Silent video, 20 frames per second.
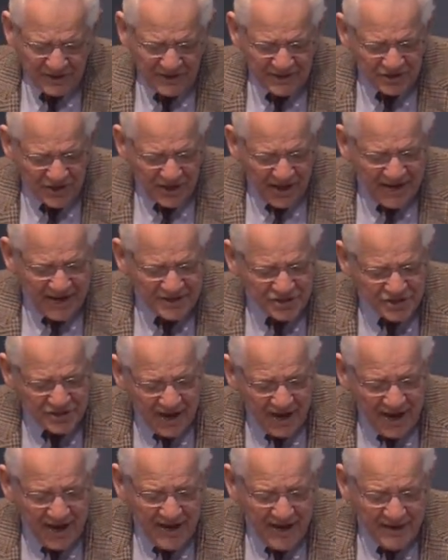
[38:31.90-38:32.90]
in these last
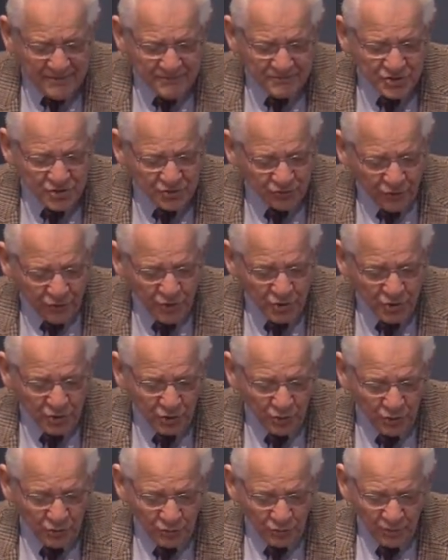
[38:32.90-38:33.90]
times for
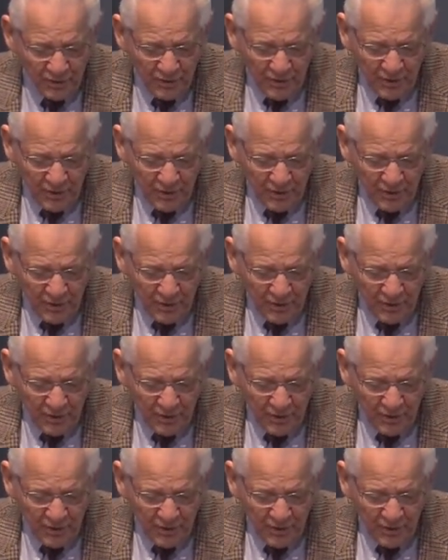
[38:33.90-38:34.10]
you,